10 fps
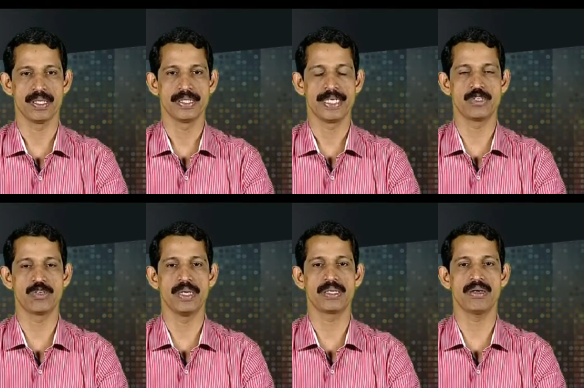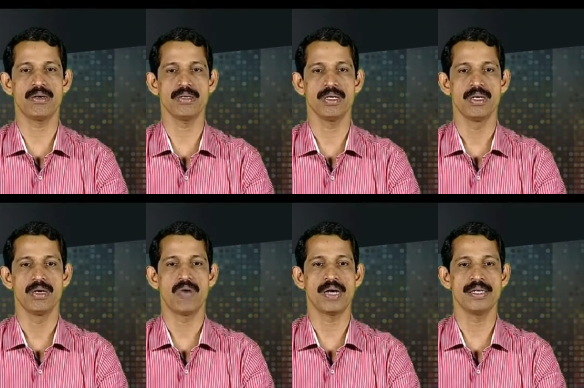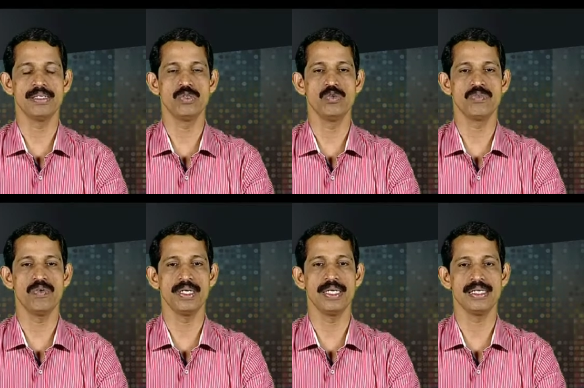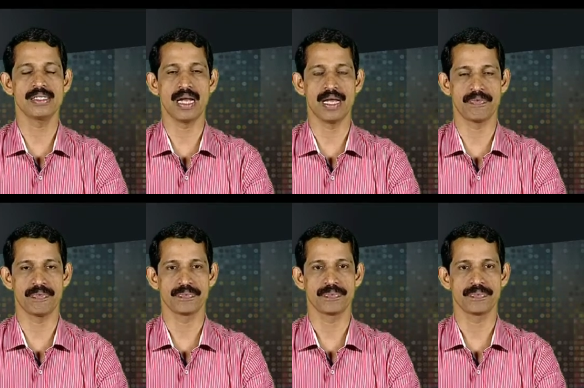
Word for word: He should be taught what is useful in his life.